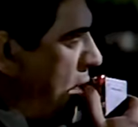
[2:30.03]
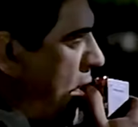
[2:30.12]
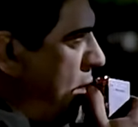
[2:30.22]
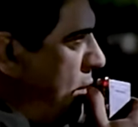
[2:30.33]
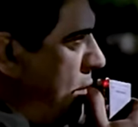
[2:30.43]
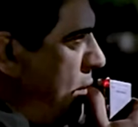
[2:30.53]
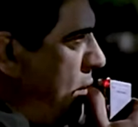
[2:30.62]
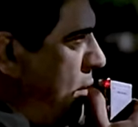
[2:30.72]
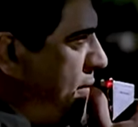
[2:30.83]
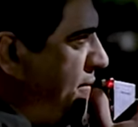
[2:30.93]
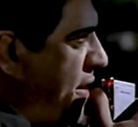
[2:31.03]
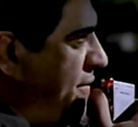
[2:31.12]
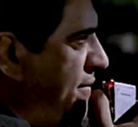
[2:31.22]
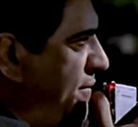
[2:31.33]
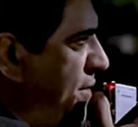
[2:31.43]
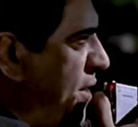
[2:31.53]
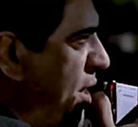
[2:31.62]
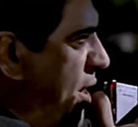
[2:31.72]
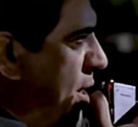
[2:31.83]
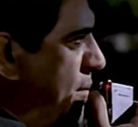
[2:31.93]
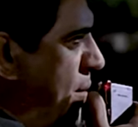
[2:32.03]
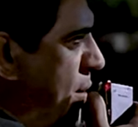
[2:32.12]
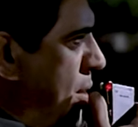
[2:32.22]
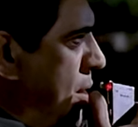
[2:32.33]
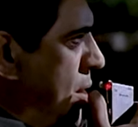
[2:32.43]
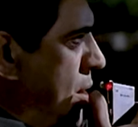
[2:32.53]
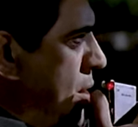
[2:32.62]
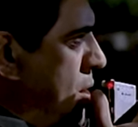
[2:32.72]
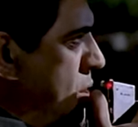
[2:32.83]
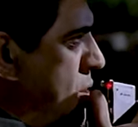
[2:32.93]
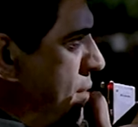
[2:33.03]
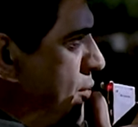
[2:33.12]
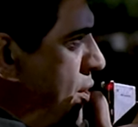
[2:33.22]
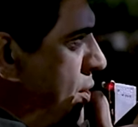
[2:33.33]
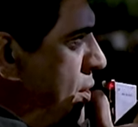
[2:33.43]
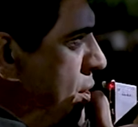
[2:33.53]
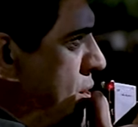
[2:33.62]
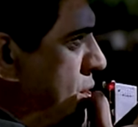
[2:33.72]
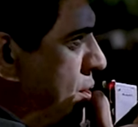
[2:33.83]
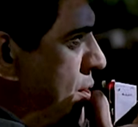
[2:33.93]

one wonders how Tony would react to such a situation. JT's